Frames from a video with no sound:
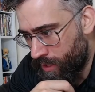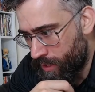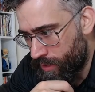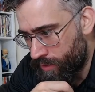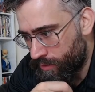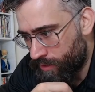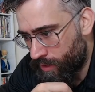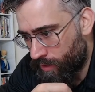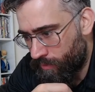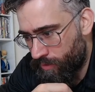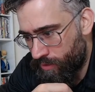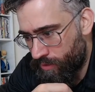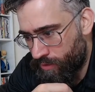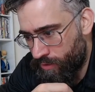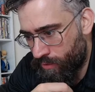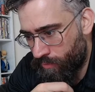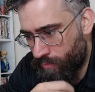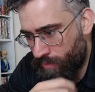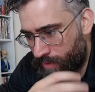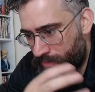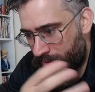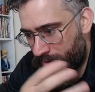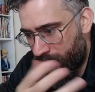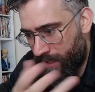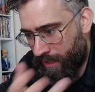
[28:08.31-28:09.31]
So
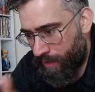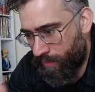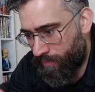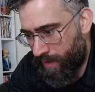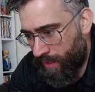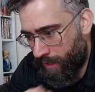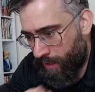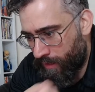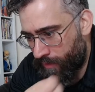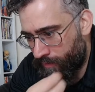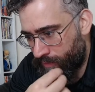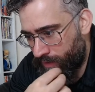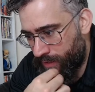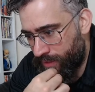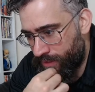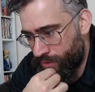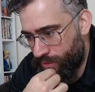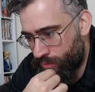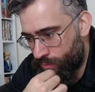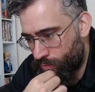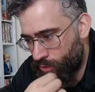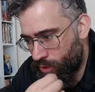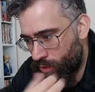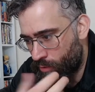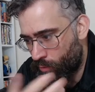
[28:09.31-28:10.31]
we're making a regular thing. Is
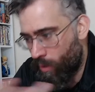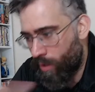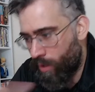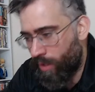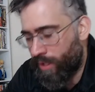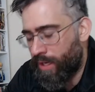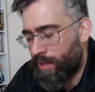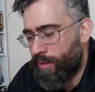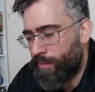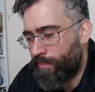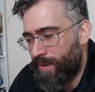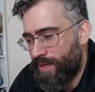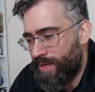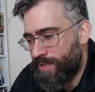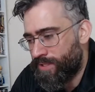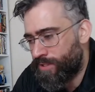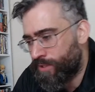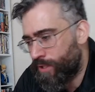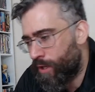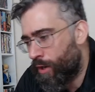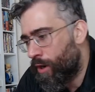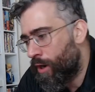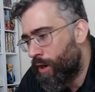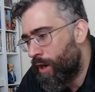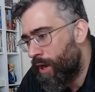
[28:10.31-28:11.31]
we're trying to work out the best
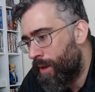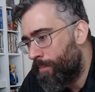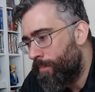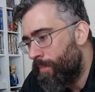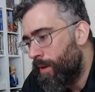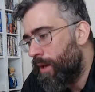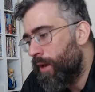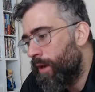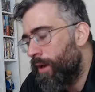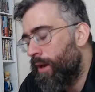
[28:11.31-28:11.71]
time,